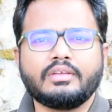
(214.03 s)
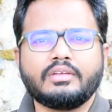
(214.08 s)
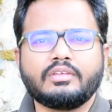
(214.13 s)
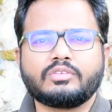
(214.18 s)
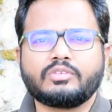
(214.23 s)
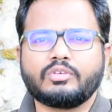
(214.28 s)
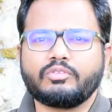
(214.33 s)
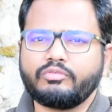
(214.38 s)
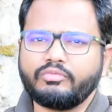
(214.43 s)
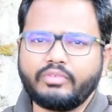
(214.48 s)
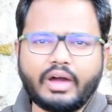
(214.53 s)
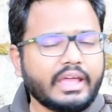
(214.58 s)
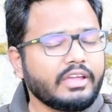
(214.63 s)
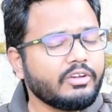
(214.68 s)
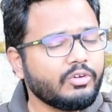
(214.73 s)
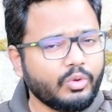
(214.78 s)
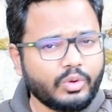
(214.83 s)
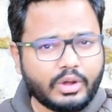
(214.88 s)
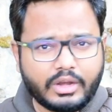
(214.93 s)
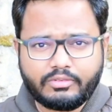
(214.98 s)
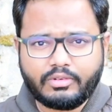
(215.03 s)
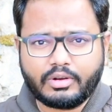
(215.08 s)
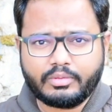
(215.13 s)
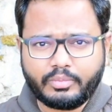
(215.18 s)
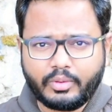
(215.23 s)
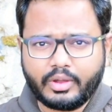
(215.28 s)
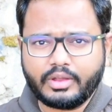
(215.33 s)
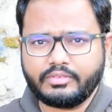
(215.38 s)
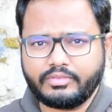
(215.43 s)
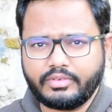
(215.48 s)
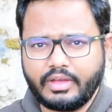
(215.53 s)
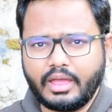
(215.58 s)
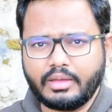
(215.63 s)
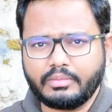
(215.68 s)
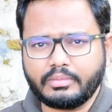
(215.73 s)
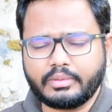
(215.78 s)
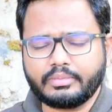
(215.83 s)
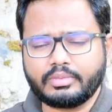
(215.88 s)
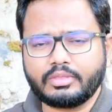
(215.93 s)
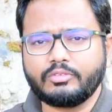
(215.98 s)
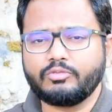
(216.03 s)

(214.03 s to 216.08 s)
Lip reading: So why only 1.5 mm?